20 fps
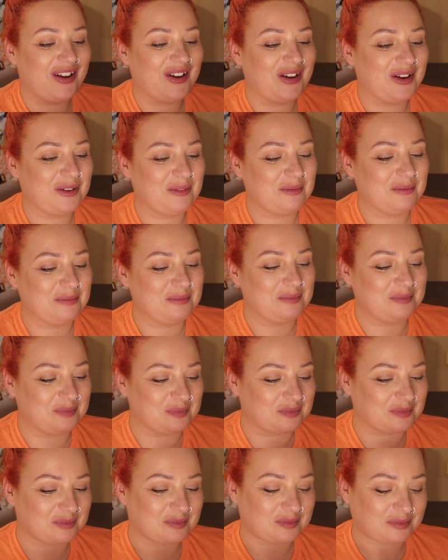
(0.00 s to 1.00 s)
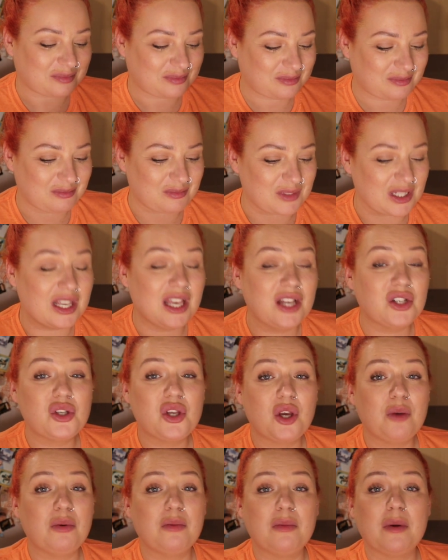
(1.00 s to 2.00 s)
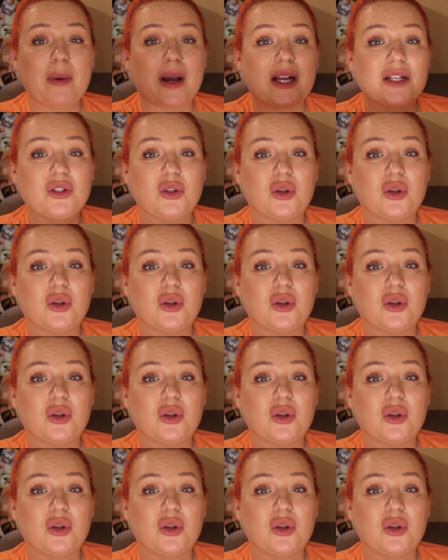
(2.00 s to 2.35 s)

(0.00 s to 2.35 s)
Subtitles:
God. Yeah, I just opened my back